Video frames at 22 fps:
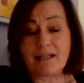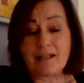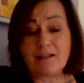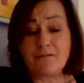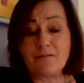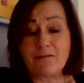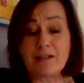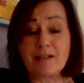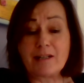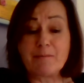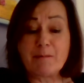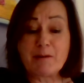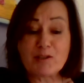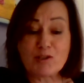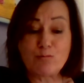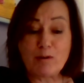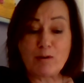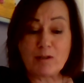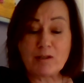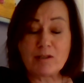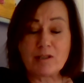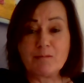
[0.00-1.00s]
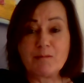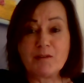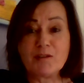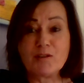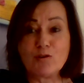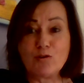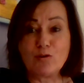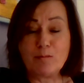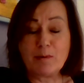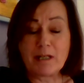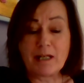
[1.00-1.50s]
I very much welcome the
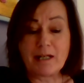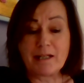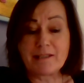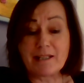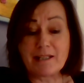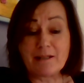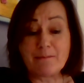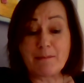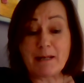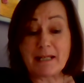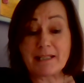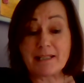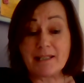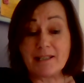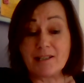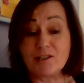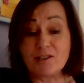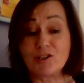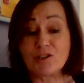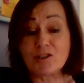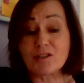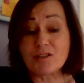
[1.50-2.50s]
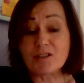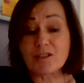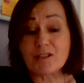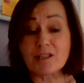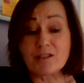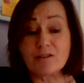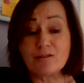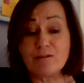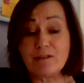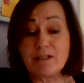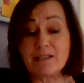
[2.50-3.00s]
normalising message.
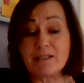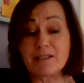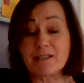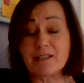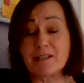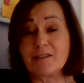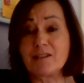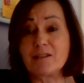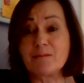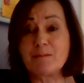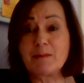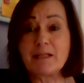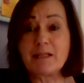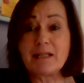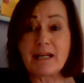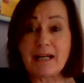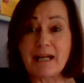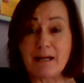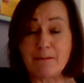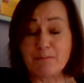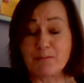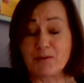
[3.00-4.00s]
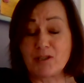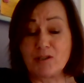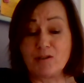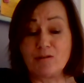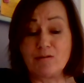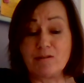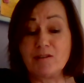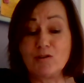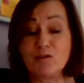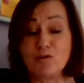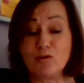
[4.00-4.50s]
So it's going to be
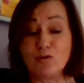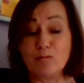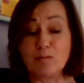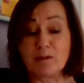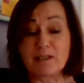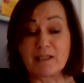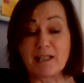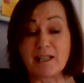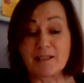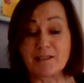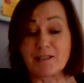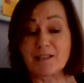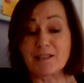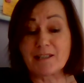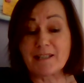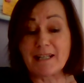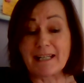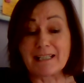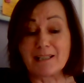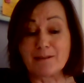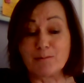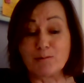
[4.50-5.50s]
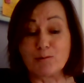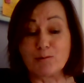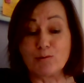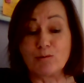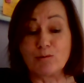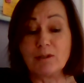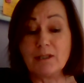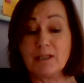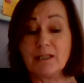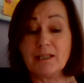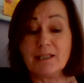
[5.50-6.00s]
absolutely normal and
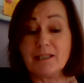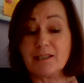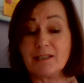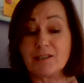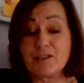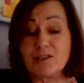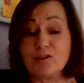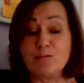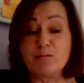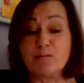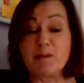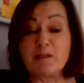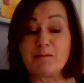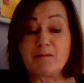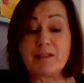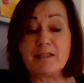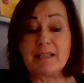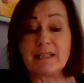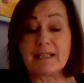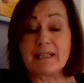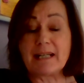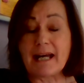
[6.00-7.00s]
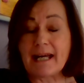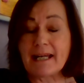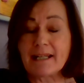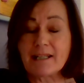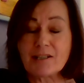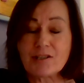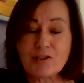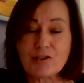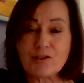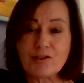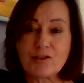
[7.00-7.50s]
understandable to be feeling
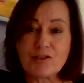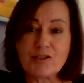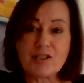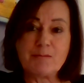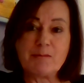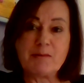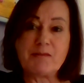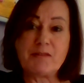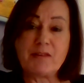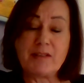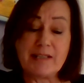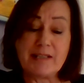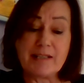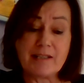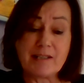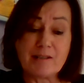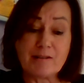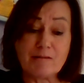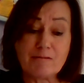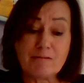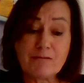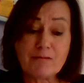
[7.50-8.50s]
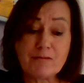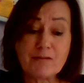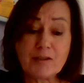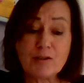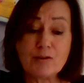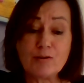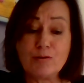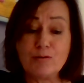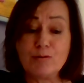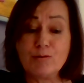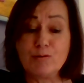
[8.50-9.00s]
anxious, to be feeling
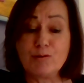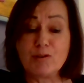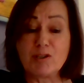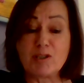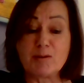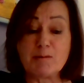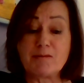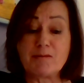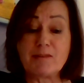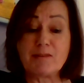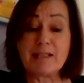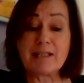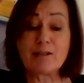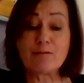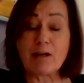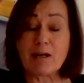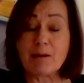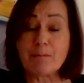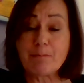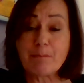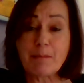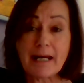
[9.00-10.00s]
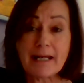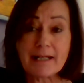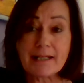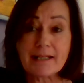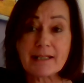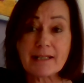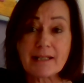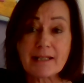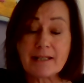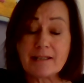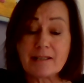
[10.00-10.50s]
confused, to be feeling quite
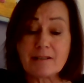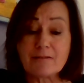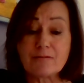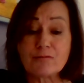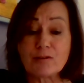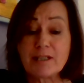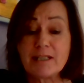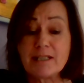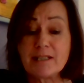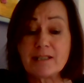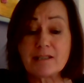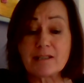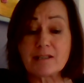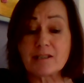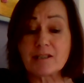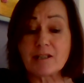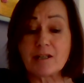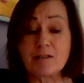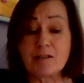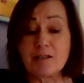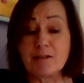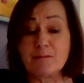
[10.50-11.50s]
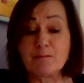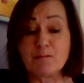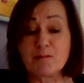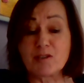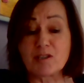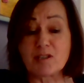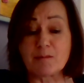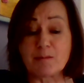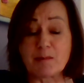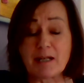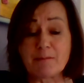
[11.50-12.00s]
panicky and afraid at times,
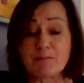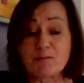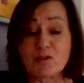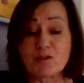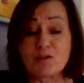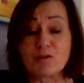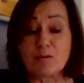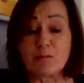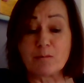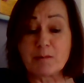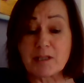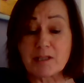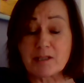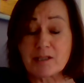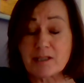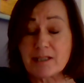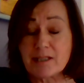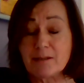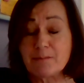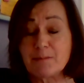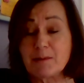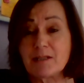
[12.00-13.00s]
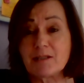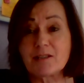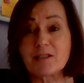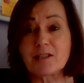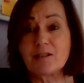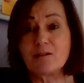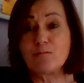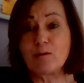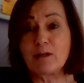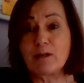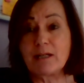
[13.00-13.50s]
to perhaps not be sleeping
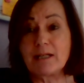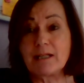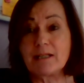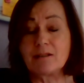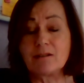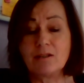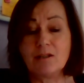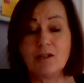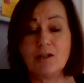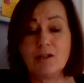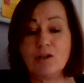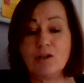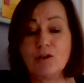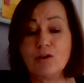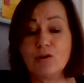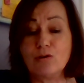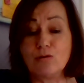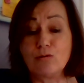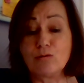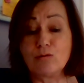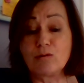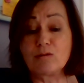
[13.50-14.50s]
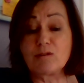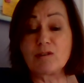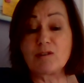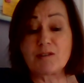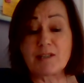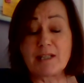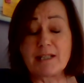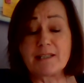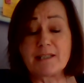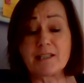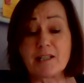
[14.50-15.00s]
so well. All these
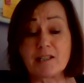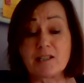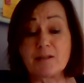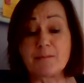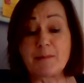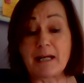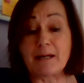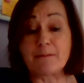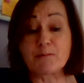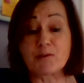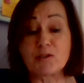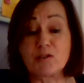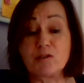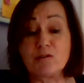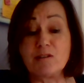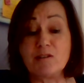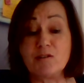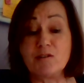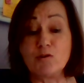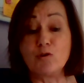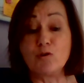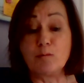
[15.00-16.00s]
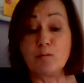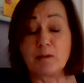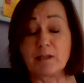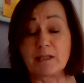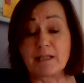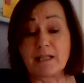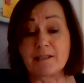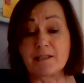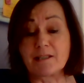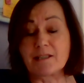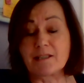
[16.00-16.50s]
things are going to be absolutely normal and
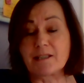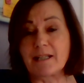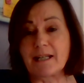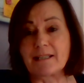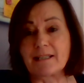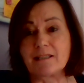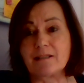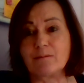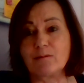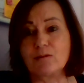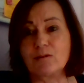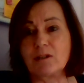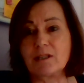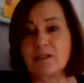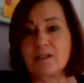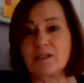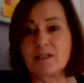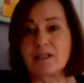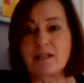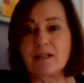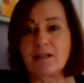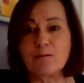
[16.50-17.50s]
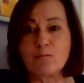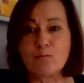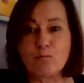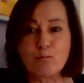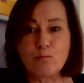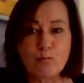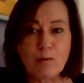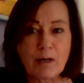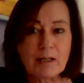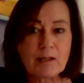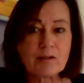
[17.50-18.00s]
understandable. And I
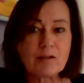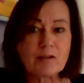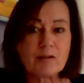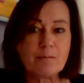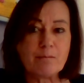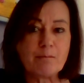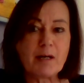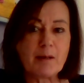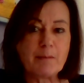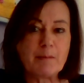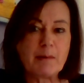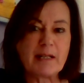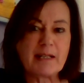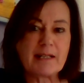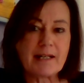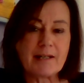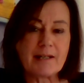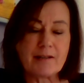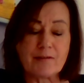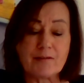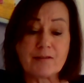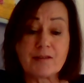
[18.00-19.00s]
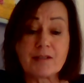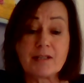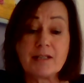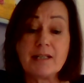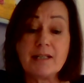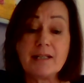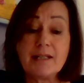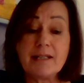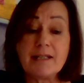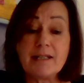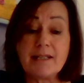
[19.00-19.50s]
welcome Public Health
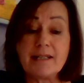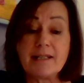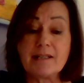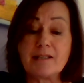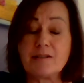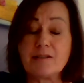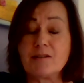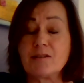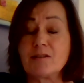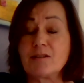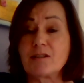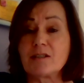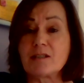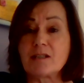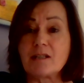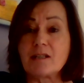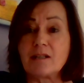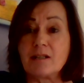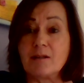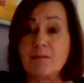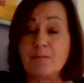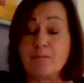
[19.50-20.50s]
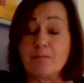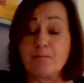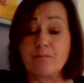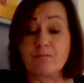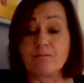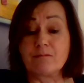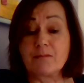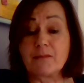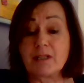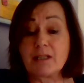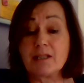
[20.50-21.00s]
England's
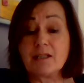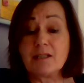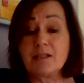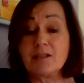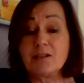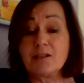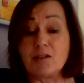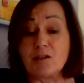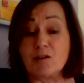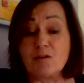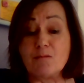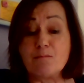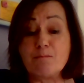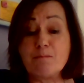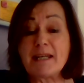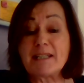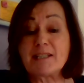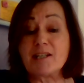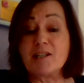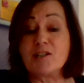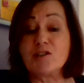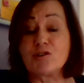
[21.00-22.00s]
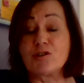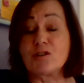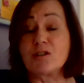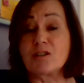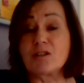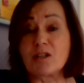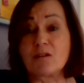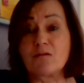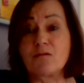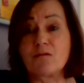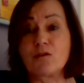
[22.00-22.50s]
message
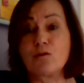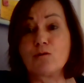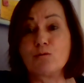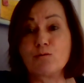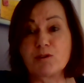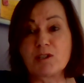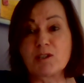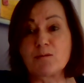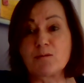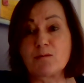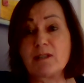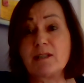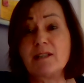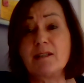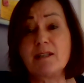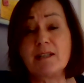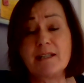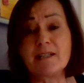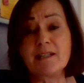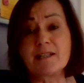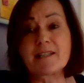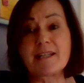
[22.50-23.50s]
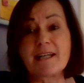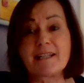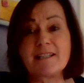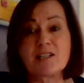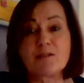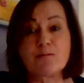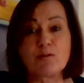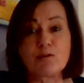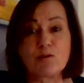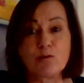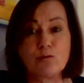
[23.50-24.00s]
that, of course, in a
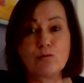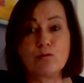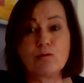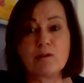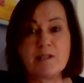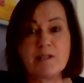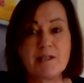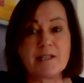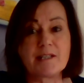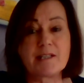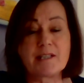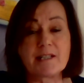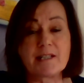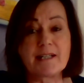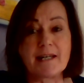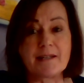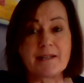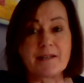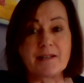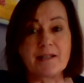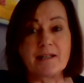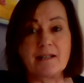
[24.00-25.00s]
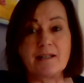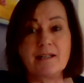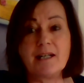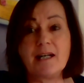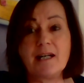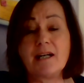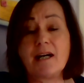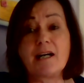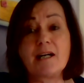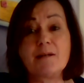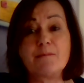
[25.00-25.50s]
sense, we're all in this together.
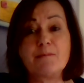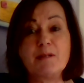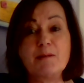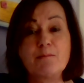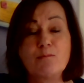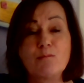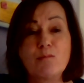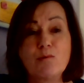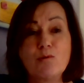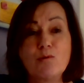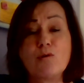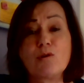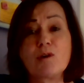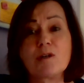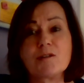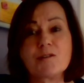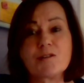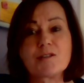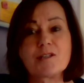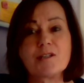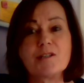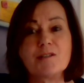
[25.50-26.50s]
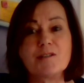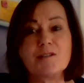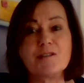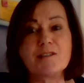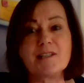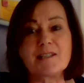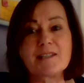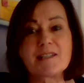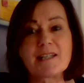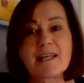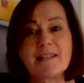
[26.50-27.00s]
I'd be more concerned, in
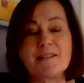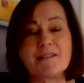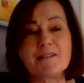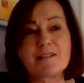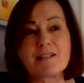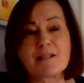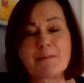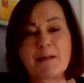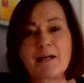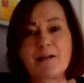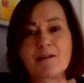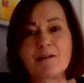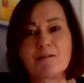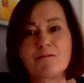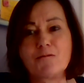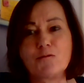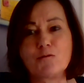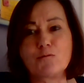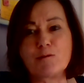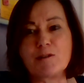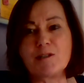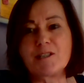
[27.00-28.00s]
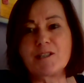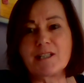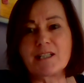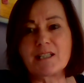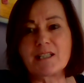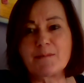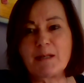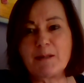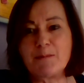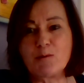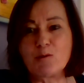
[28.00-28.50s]
a sense, about the 4 in
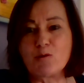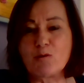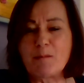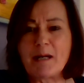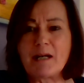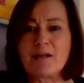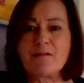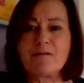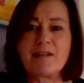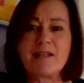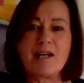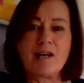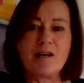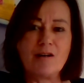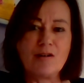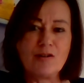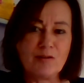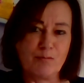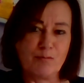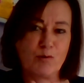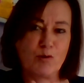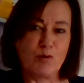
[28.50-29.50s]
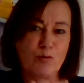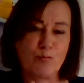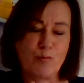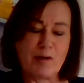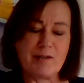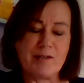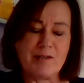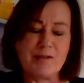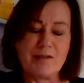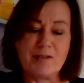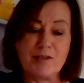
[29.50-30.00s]
6 people who apparently aren't more
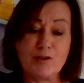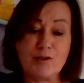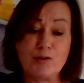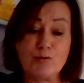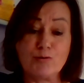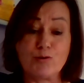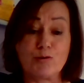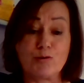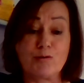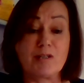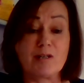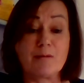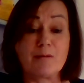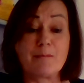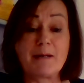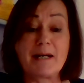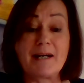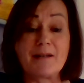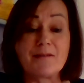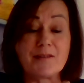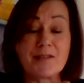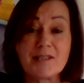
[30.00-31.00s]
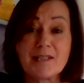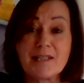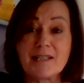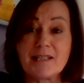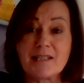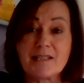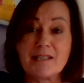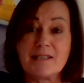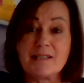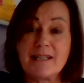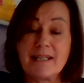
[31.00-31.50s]
worried than usual than about the
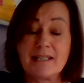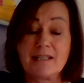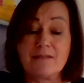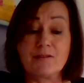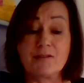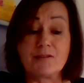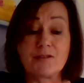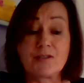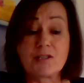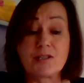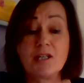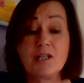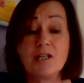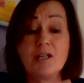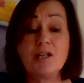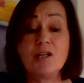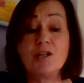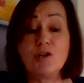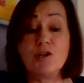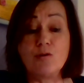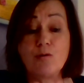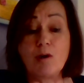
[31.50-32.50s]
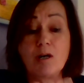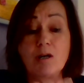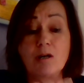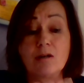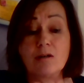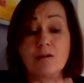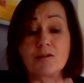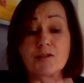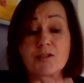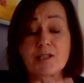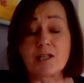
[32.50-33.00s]
6 in 10 of us who
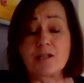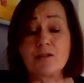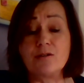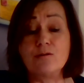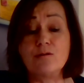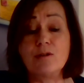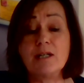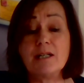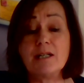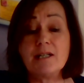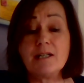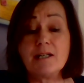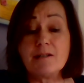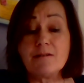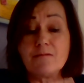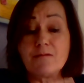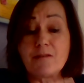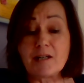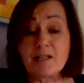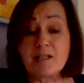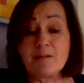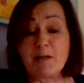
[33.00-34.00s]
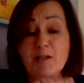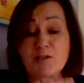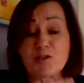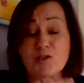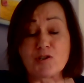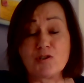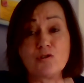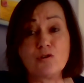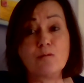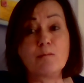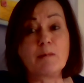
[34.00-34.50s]
are. So very much a
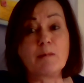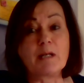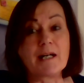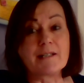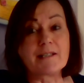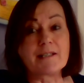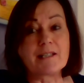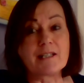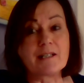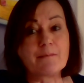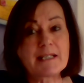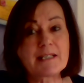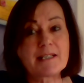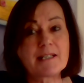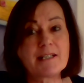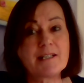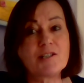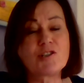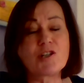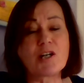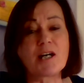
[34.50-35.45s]
normalising message.